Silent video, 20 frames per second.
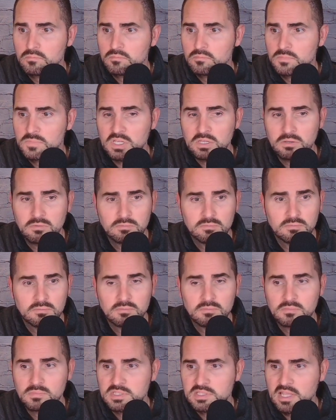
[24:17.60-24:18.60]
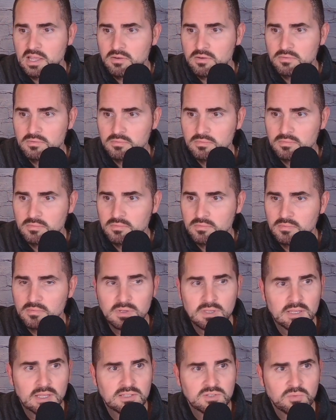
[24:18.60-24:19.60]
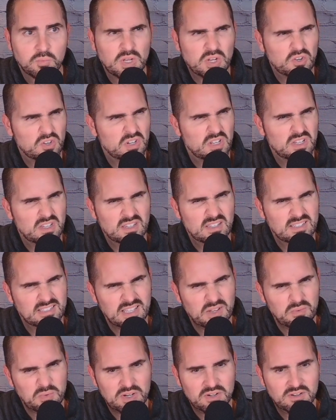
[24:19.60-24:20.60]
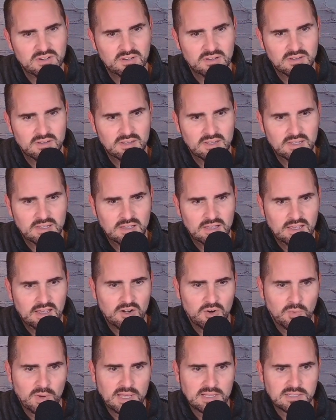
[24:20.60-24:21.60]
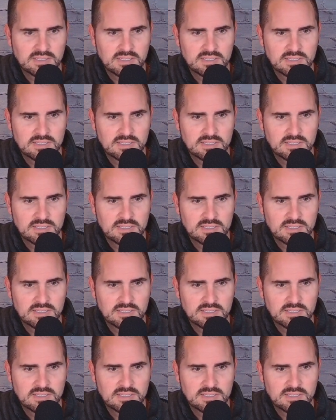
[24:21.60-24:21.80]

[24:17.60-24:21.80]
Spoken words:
See? It's down. That's weird. Isn't that weird? I don't know why Asus is